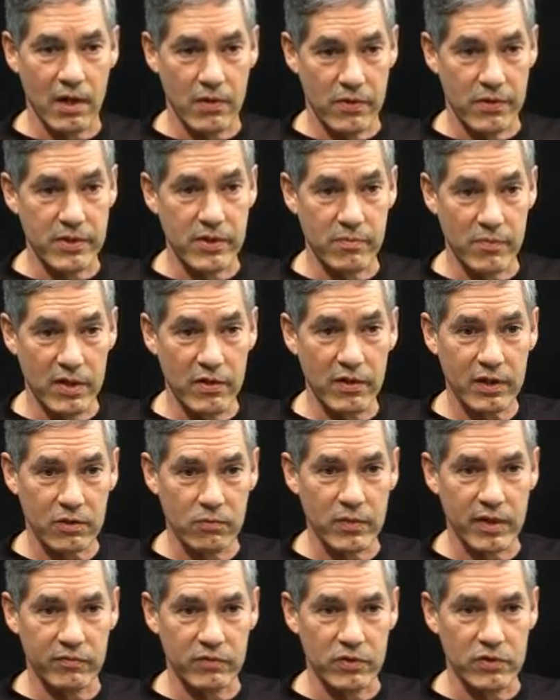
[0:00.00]
the American
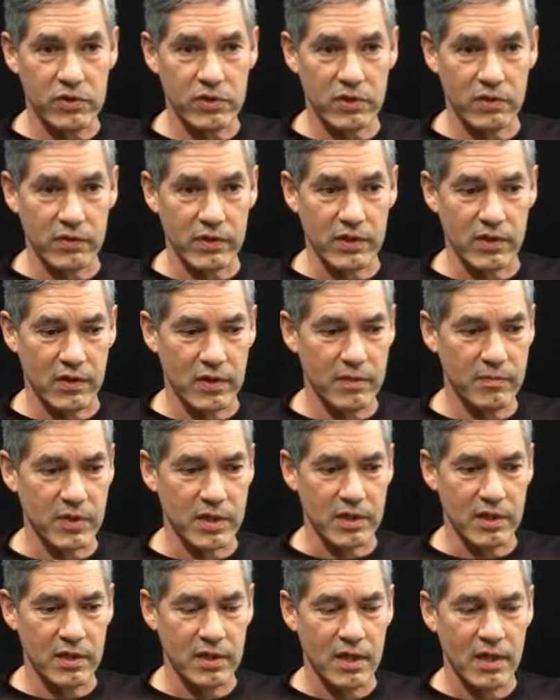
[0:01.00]
Revolutionary
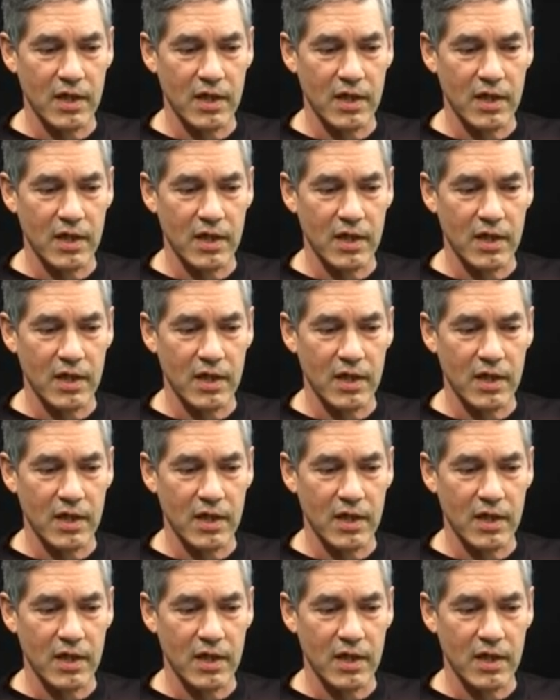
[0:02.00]
Army,